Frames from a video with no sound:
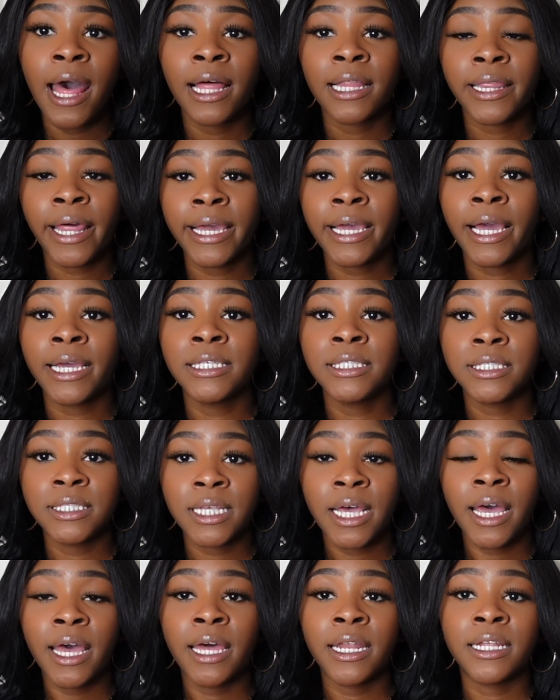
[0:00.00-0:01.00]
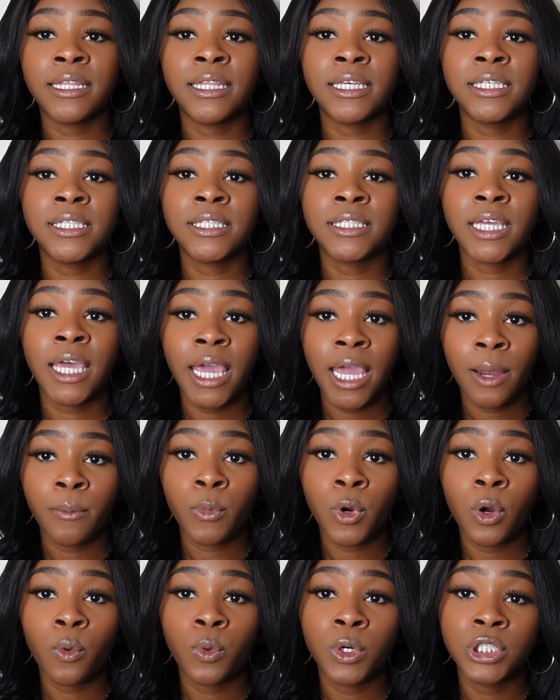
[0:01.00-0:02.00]
Like I said, this
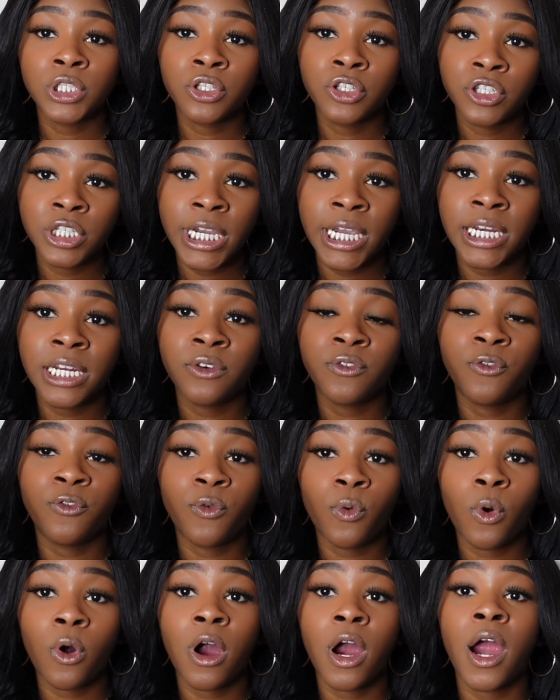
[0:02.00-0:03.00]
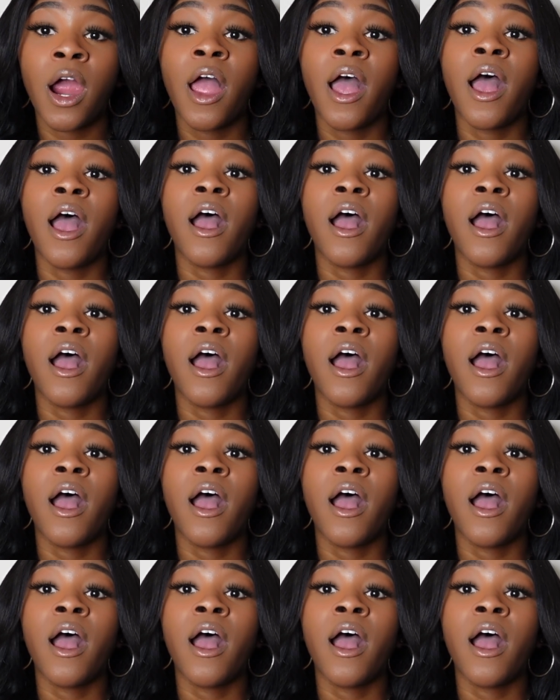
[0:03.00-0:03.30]
camera was created for